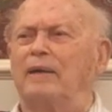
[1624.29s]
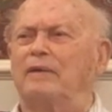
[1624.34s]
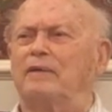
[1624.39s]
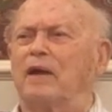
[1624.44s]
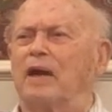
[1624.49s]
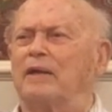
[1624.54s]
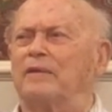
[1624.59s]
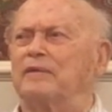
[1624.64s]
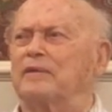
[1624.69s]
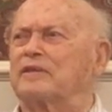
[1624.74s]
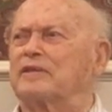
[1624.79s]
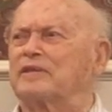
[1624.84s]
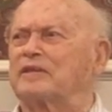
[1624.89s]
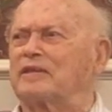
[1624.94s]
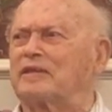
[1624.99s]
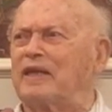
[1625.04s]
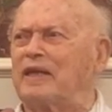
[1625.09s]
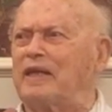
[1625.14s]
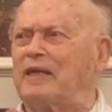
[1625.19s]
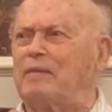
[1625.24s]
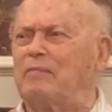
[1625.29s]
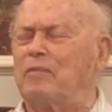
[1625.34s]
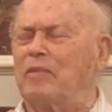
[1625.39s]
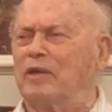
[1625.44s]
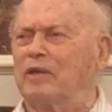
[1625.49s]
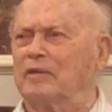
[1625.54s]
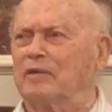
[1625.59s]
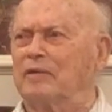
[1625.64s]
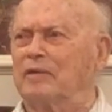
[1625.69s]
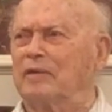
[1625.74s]
got the
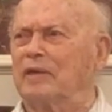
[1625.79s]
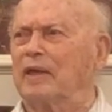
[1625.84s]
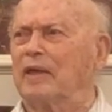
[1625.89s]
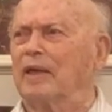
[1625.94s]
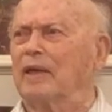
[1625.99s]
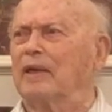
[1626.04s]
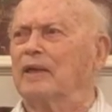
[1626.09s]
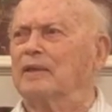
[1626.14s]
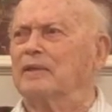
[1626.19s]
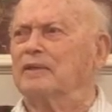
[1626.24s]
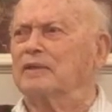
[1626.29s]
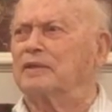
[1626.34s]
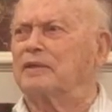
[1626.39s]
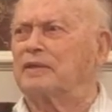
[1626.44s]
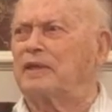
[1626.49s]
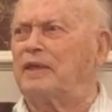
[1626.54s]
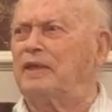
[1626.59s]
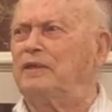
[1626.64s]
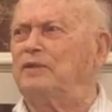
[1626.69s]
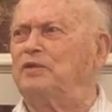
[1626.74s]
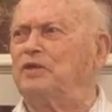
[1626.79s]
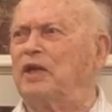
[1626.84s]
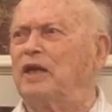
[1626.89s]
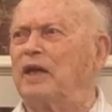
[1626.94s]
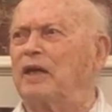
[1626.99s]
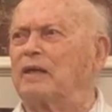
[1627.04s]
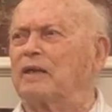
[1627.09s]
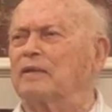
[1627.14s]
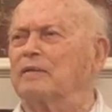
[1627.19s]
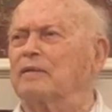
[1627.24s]
same ski
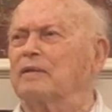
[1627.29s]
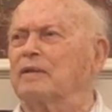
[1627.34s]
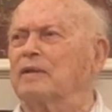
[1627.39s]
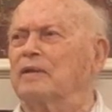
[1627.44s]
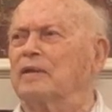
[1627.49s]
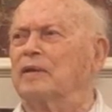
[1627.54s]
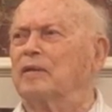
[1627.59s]
jacket,